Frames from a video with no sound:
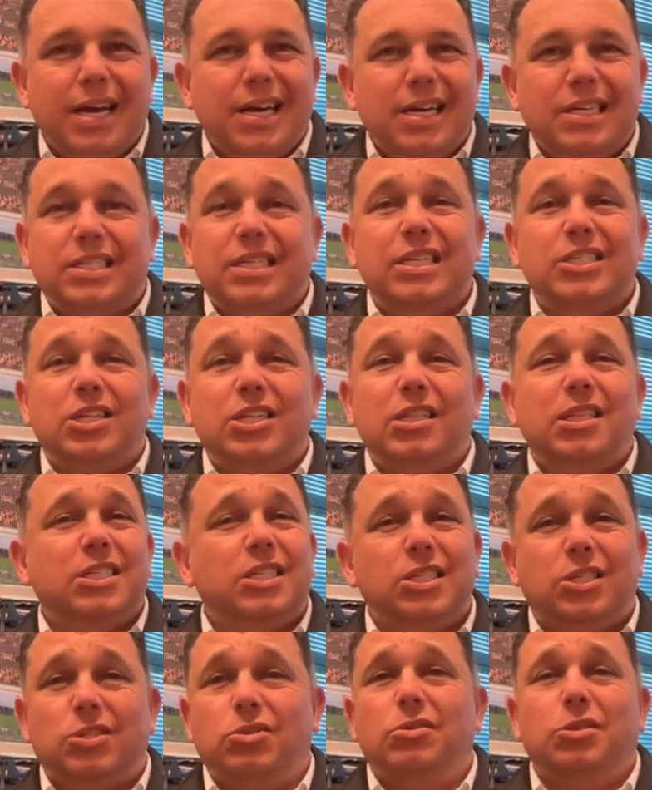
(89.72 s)
Essentially, this
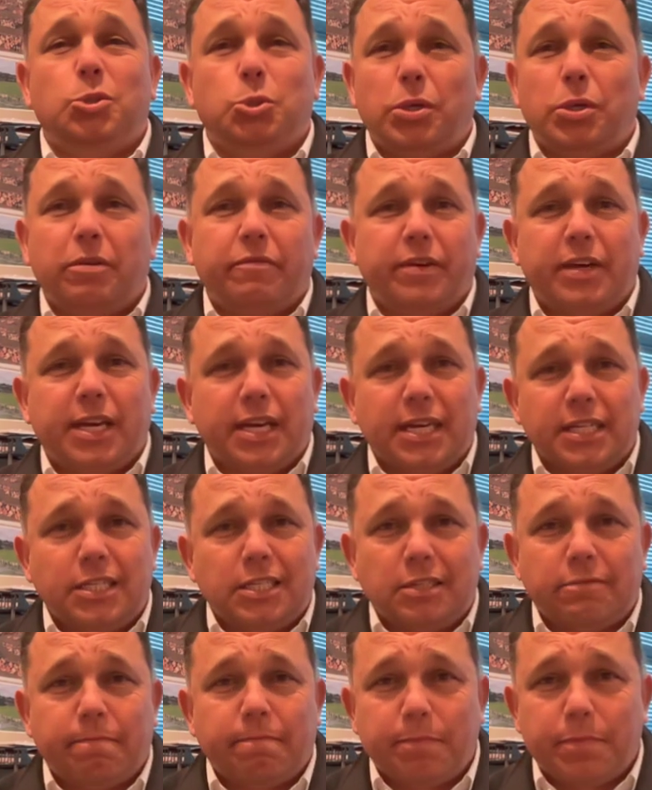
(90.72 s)
is not a drink for
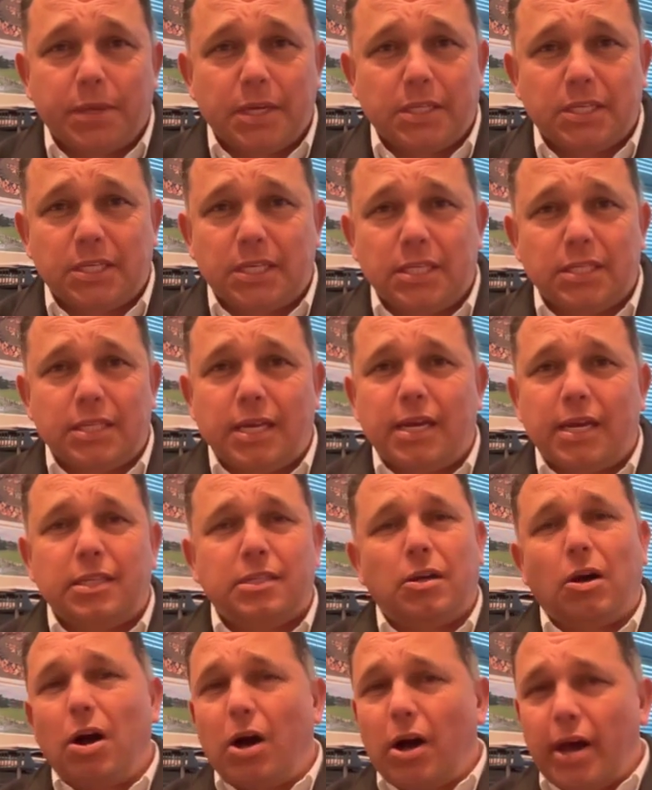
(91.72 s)
kids. This is that's
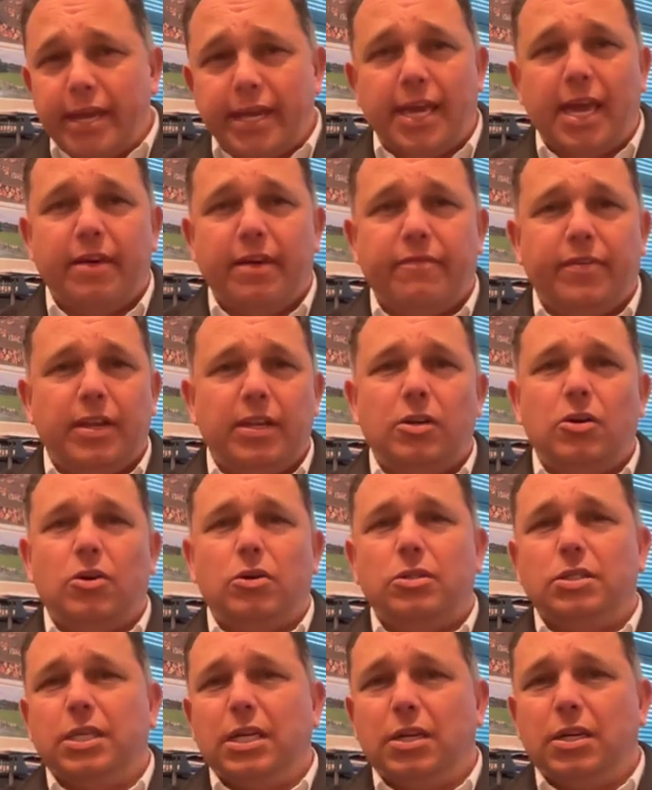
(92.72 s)
high caffeine
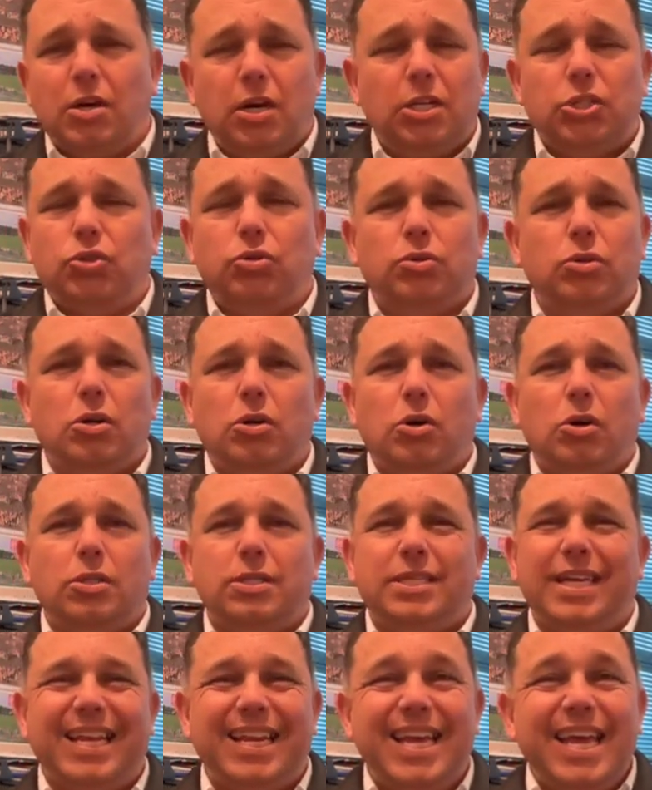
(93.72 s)
content, high sugar
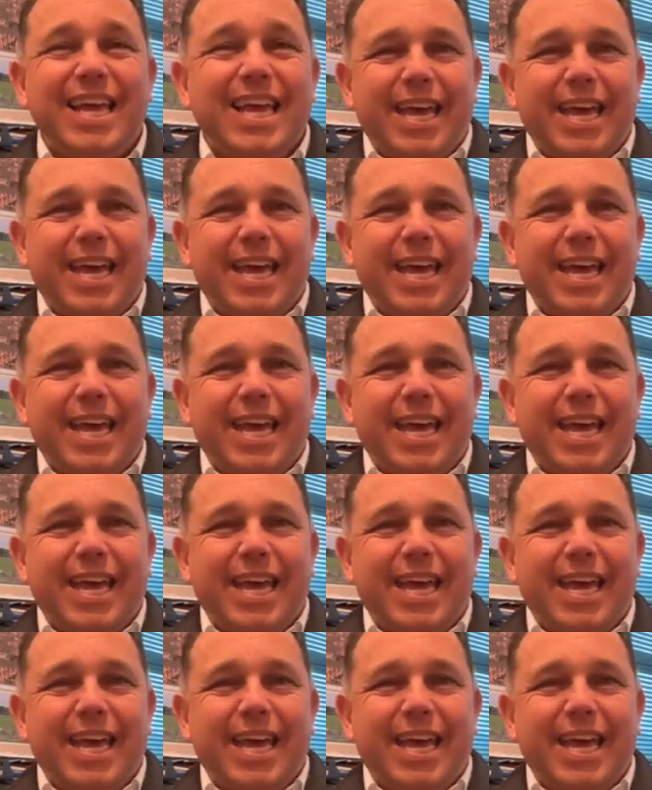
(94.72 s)
content.